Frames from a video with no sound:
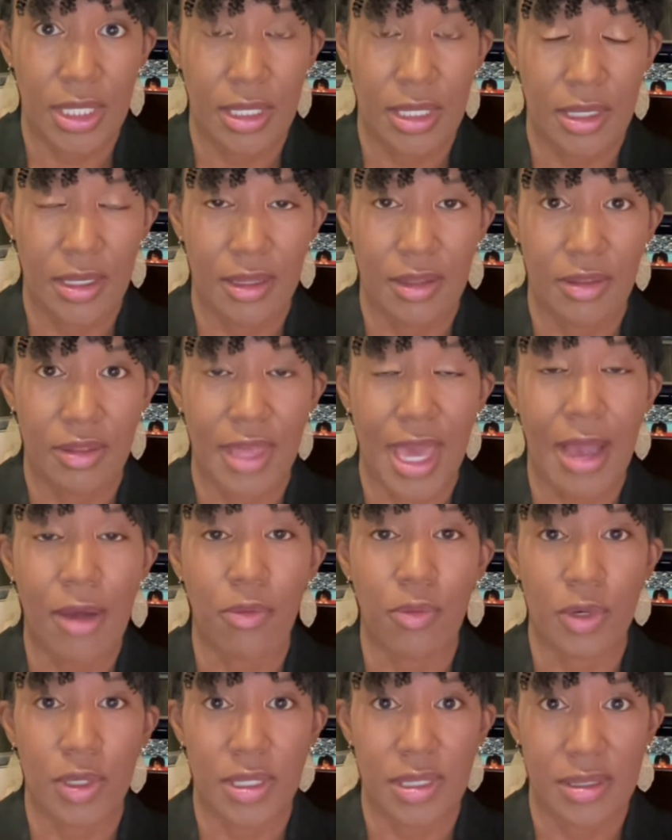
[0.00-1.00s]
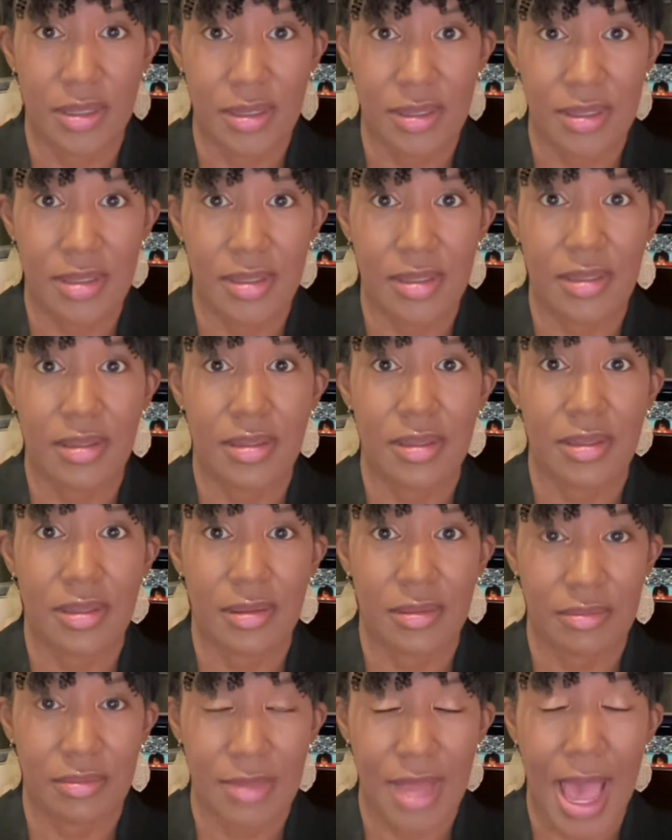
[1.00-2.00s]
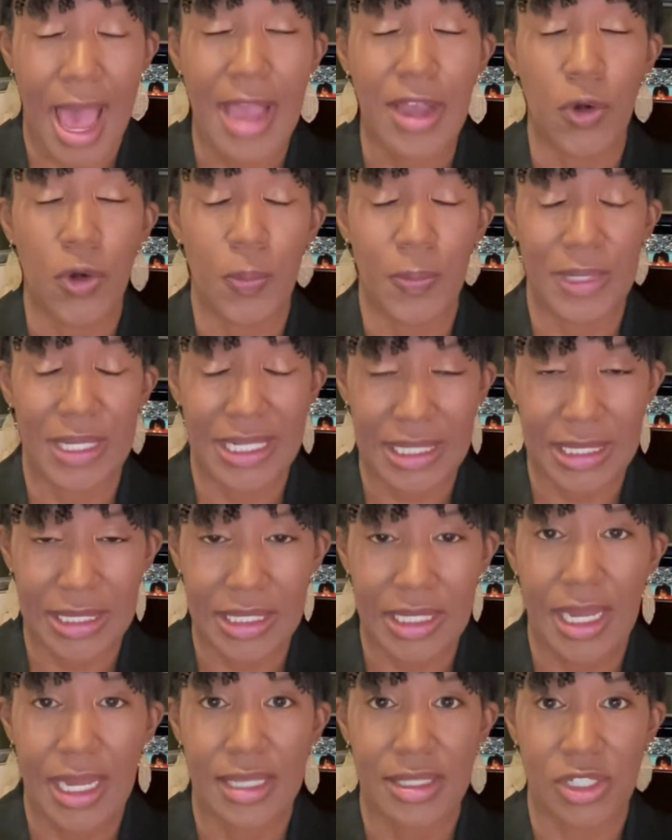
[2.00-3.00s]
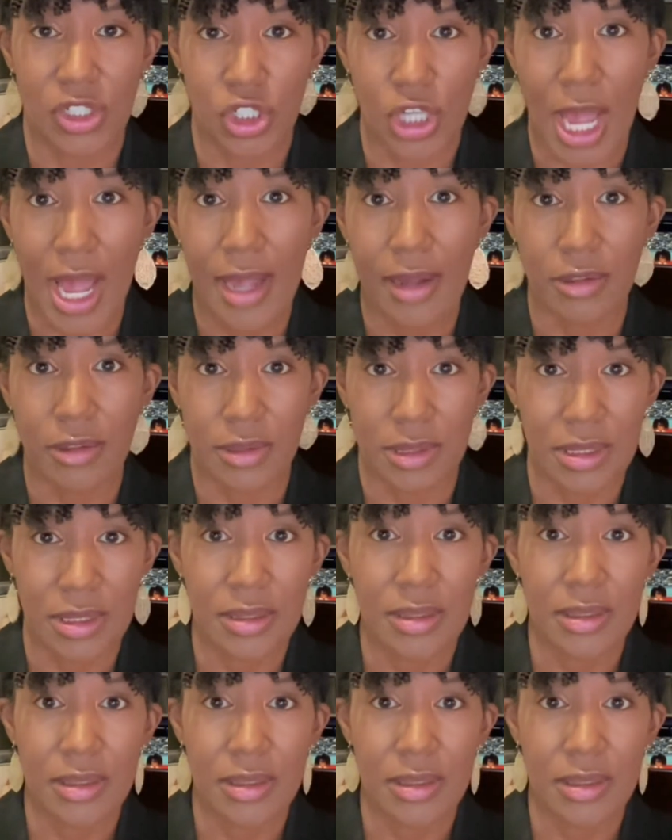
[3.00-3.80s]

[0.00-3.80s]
that was eye opening as a child.